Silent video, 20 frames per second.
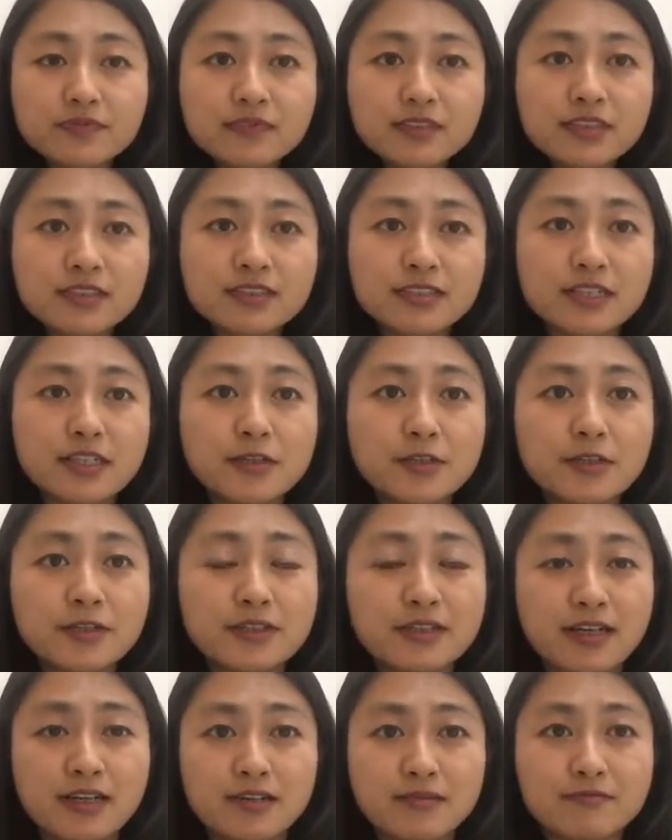
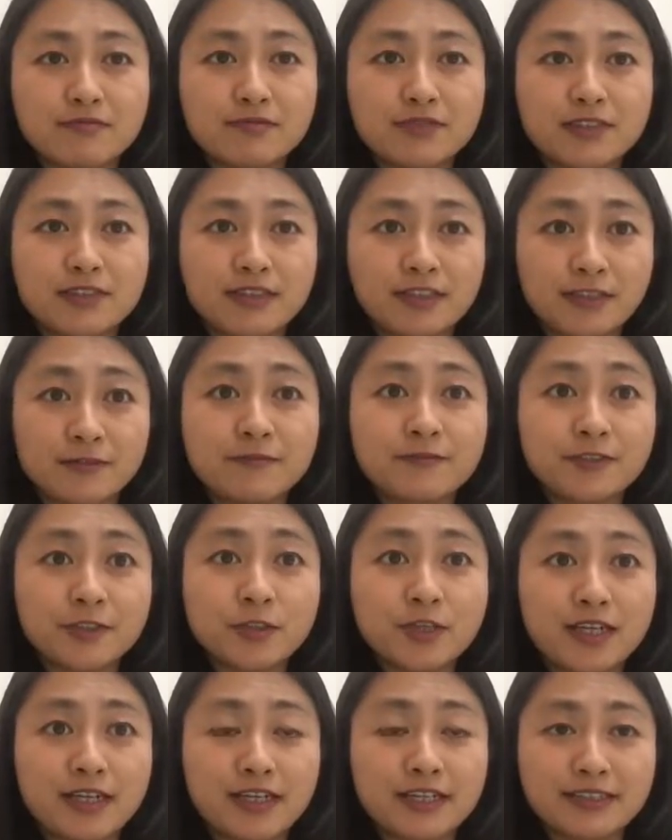So if
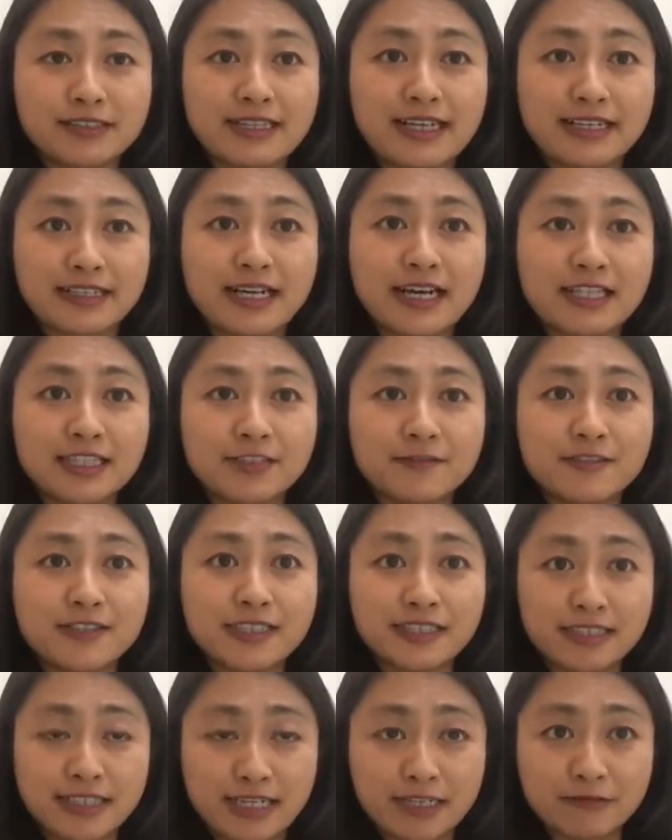you are in that kind of
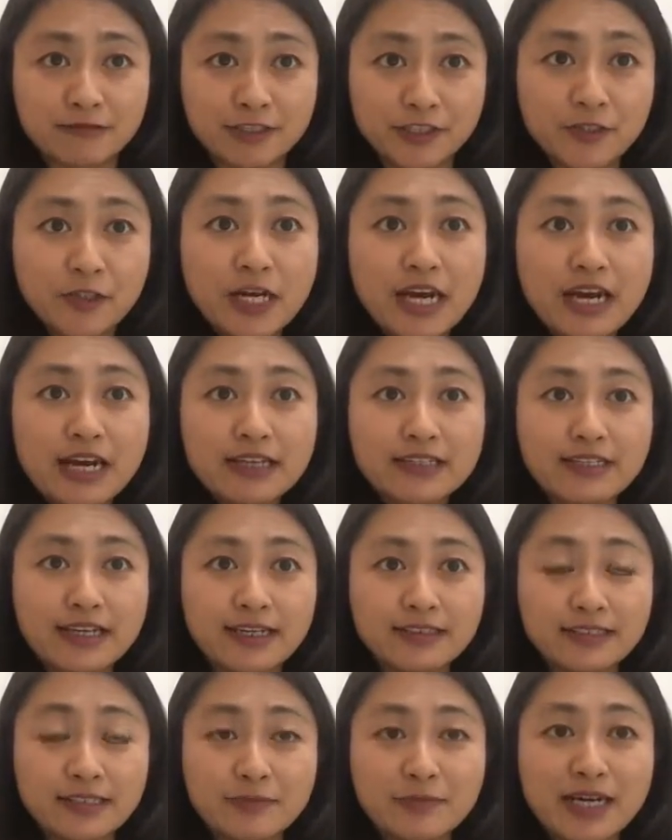scenario,
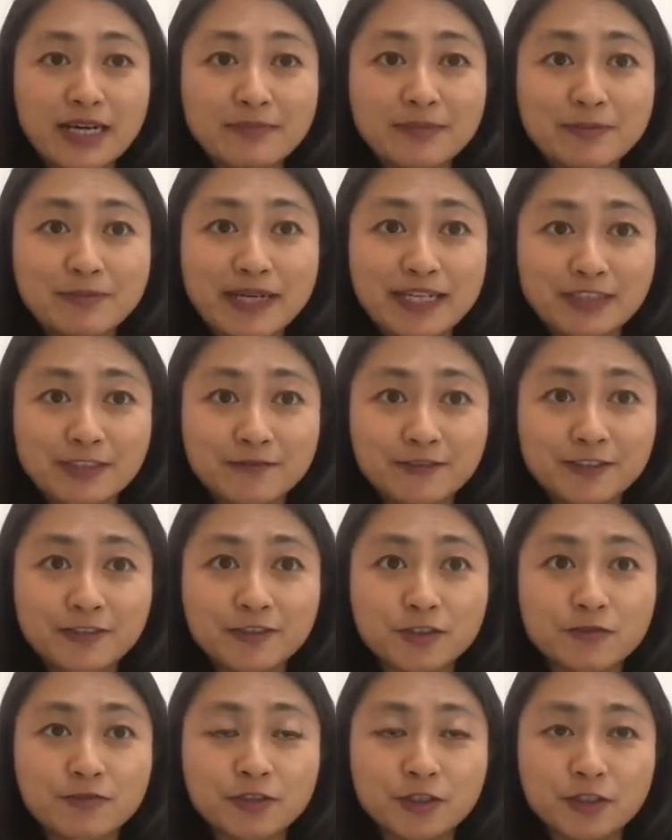then it might be
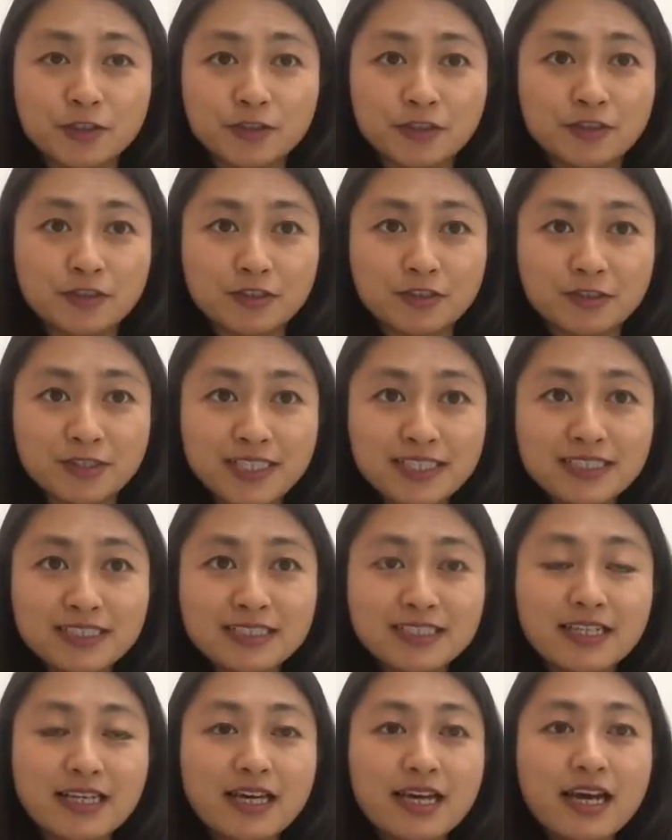beneficial for you to do
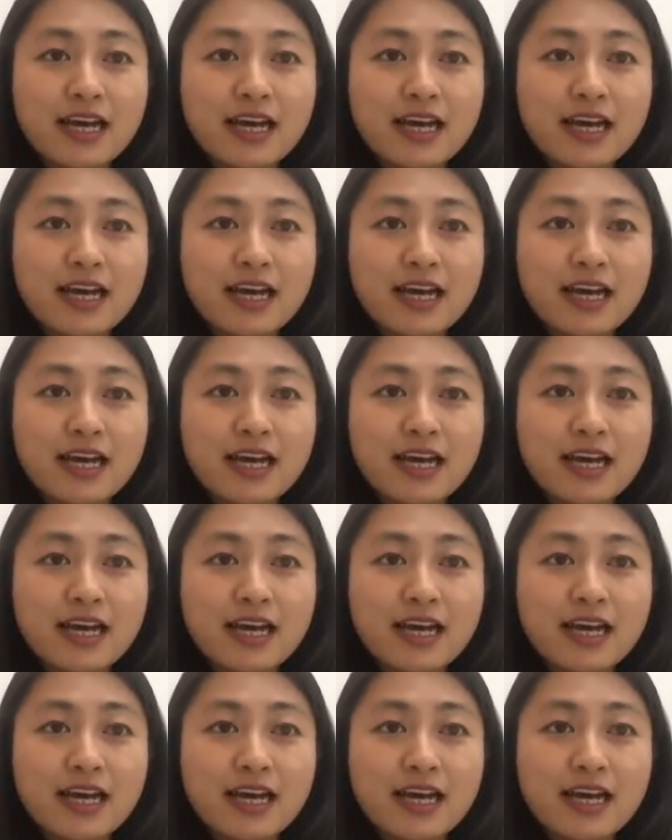it.